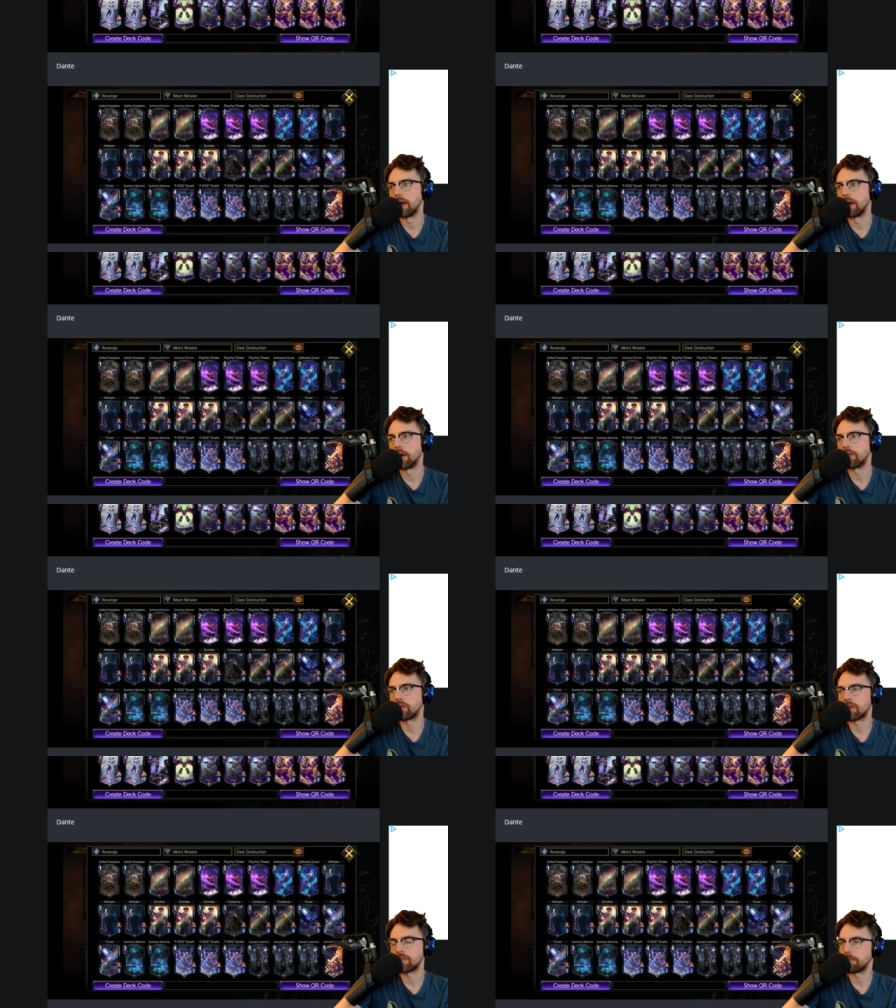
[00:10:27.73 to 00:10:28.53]

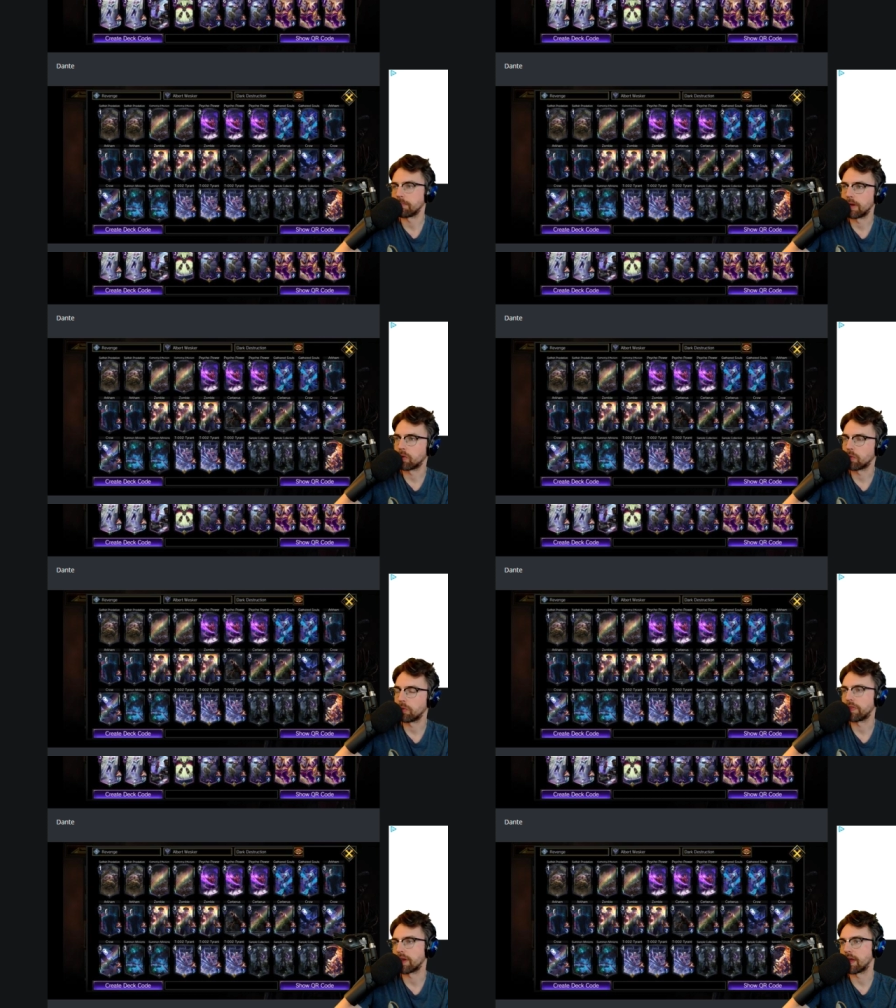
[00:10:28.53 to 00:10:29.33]
just because I don't
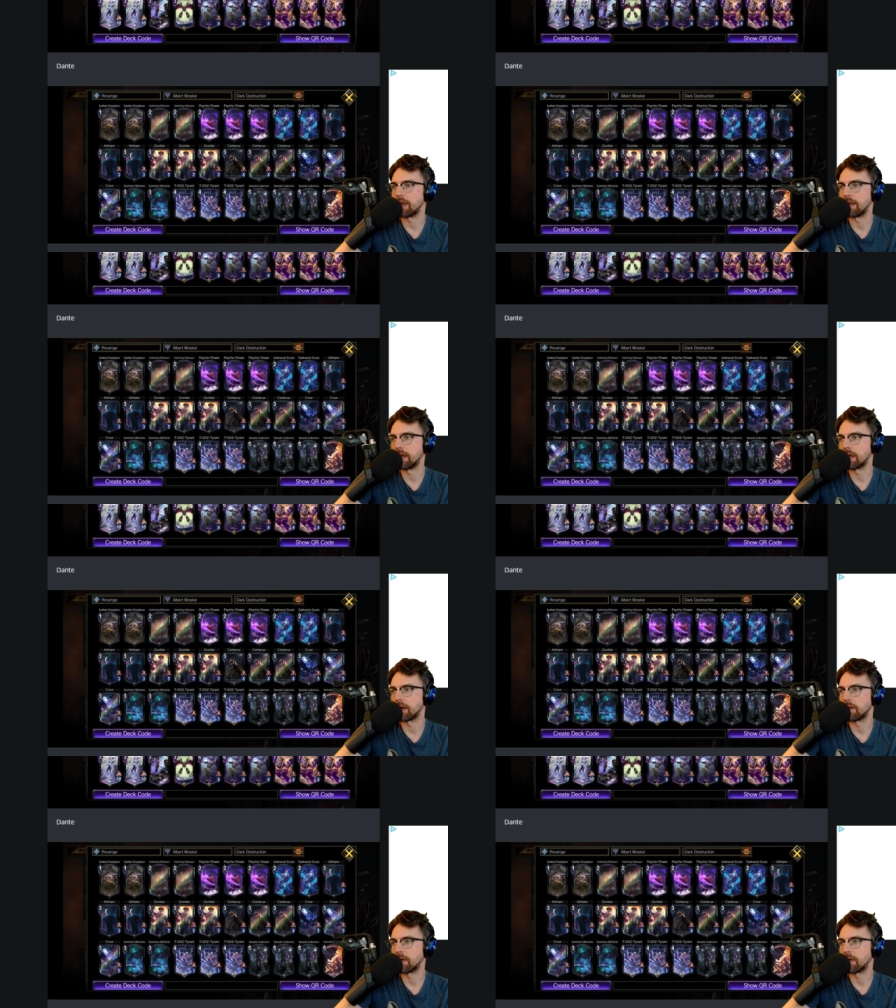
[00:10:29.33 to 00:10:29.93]
really think I need it.